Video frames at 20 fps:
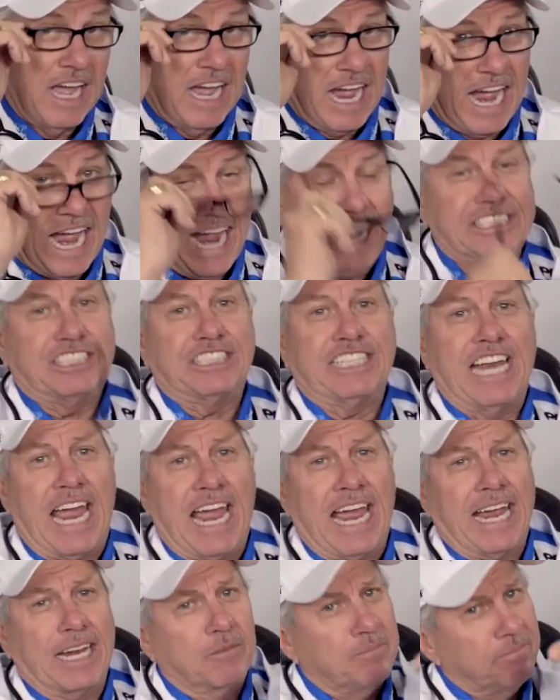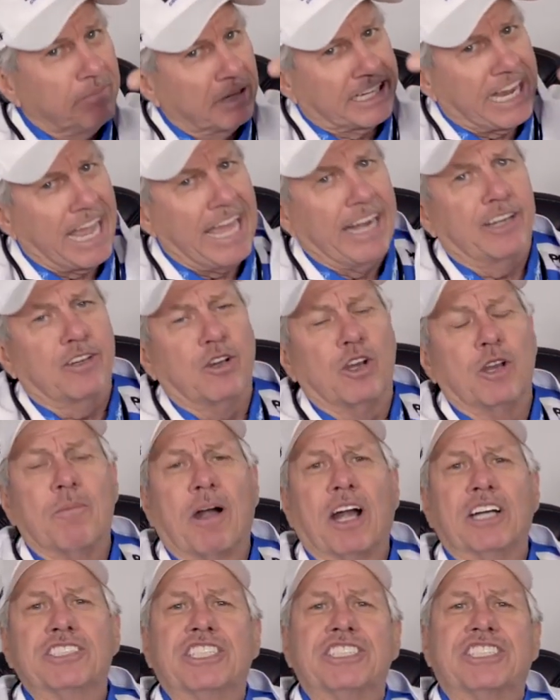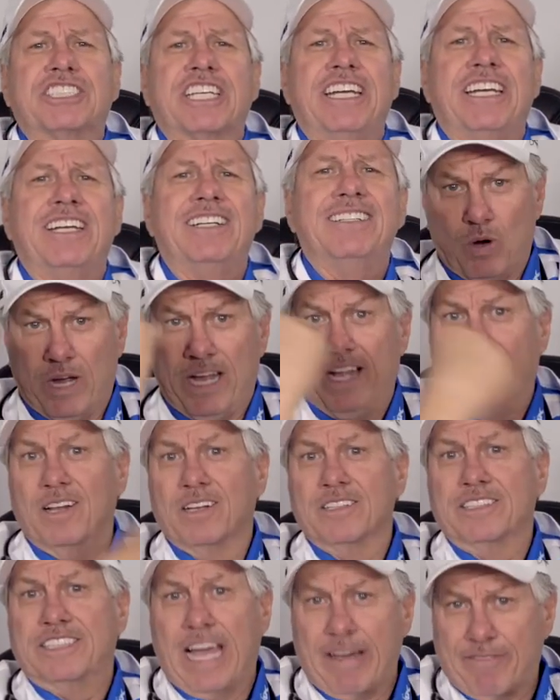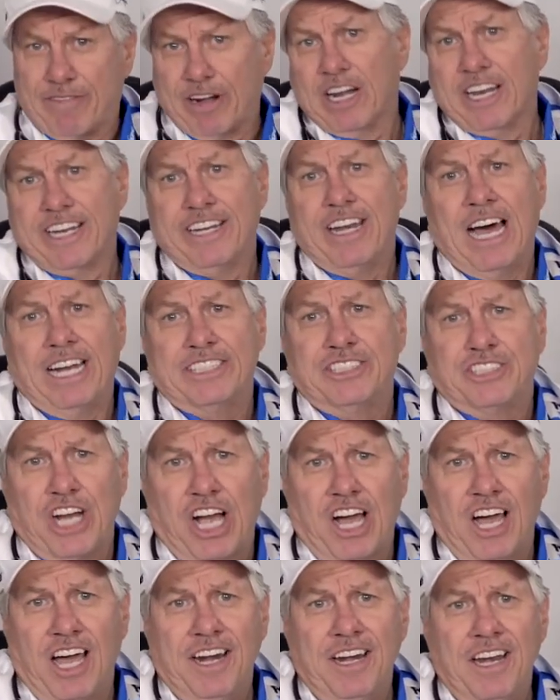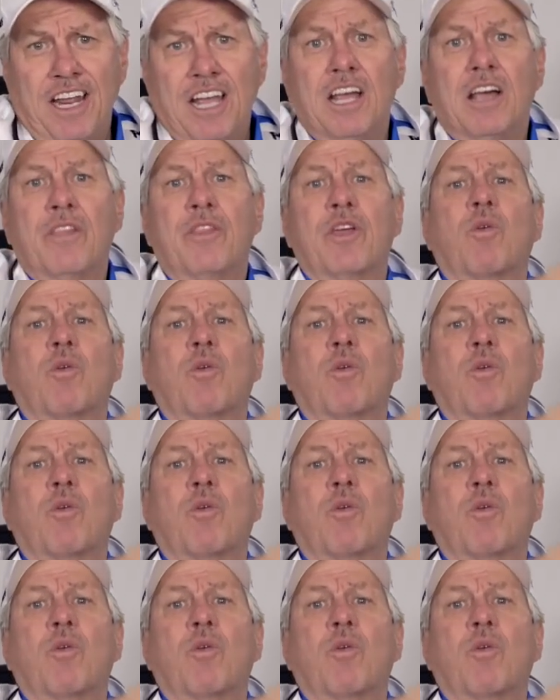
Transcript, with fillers: Hashtag mechanical emergency. Well, Definitely Not John.